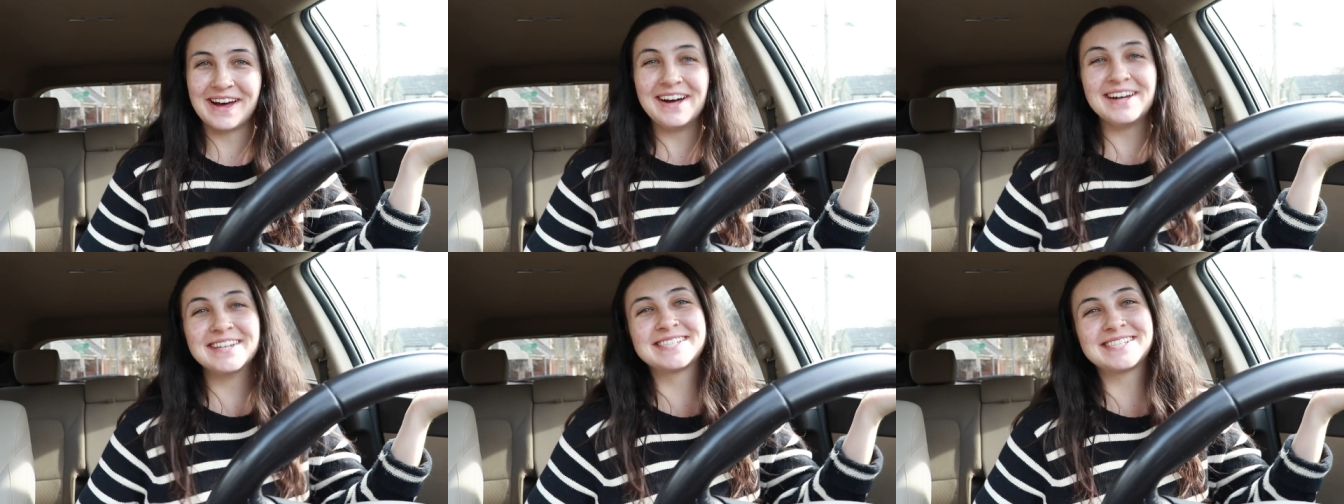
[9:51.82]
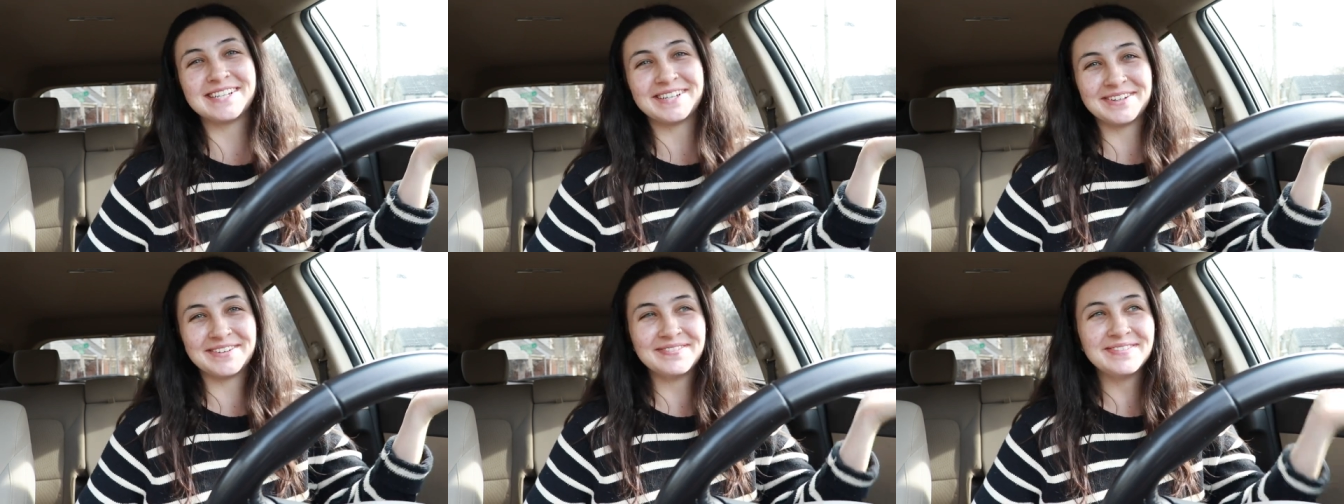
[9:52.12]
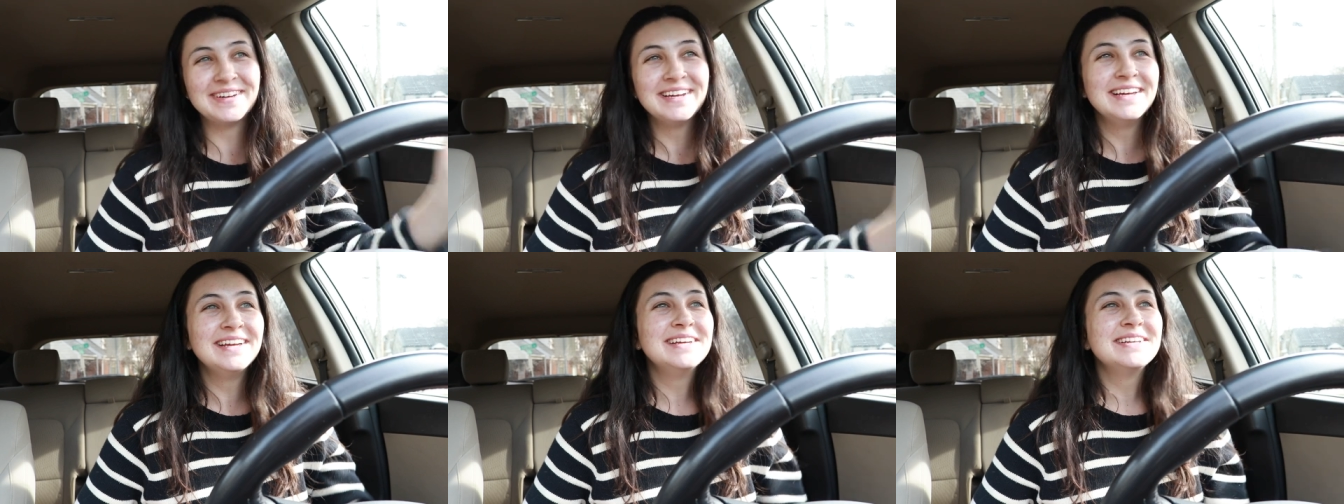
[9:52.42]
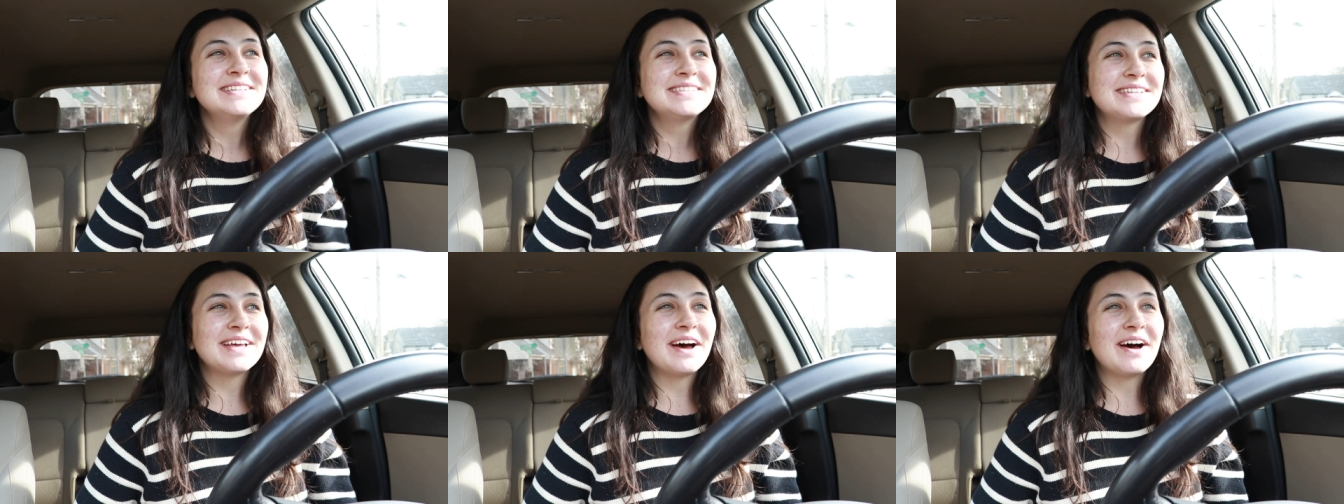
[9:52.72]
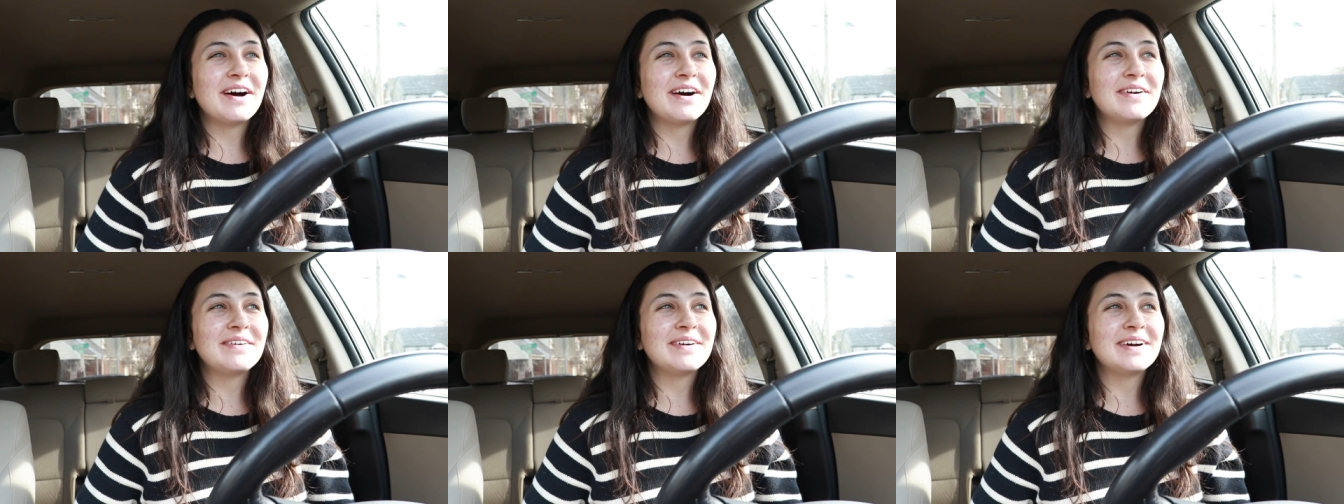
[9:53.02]
awesome.
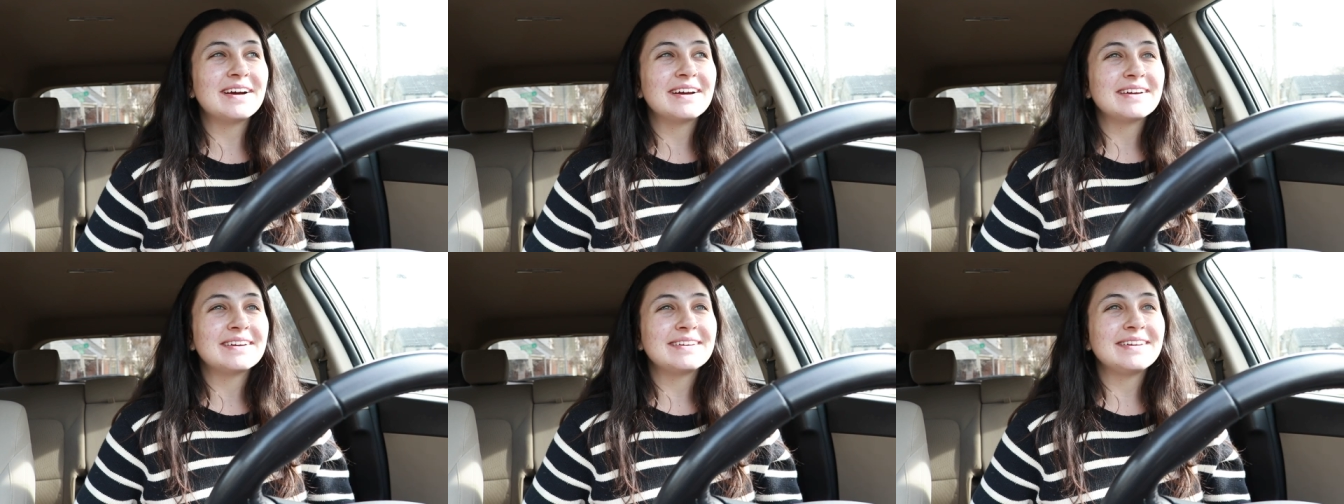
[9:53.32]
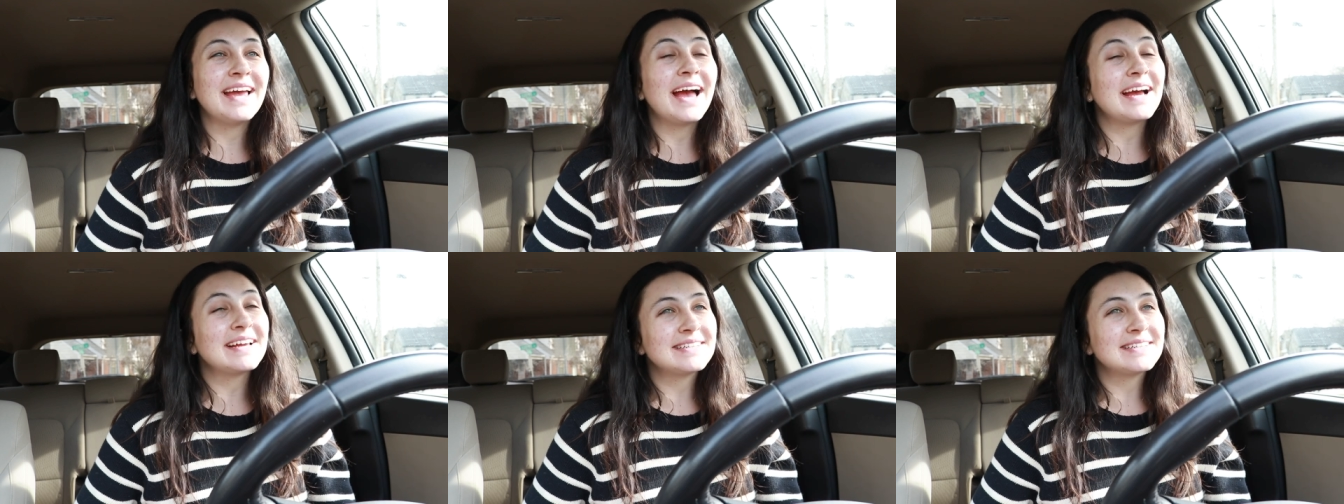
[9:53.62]
So yeah,